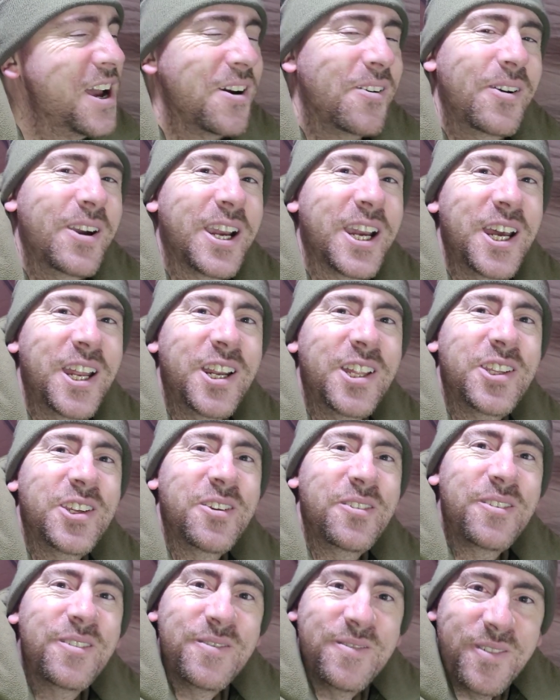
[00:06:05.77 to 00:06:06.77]
We're going to do
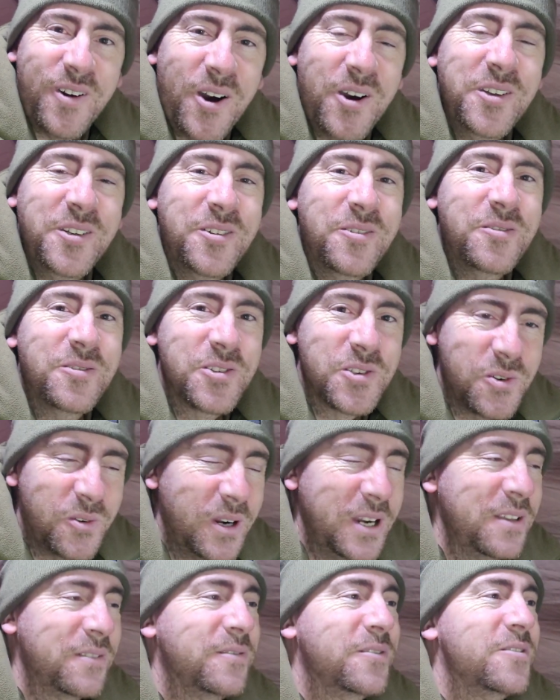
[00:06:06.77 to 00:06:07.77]
the final
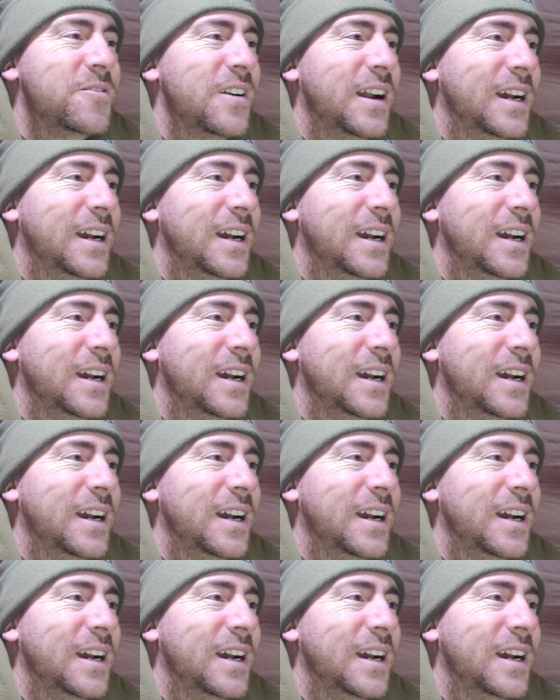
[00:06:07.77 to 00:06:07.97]
24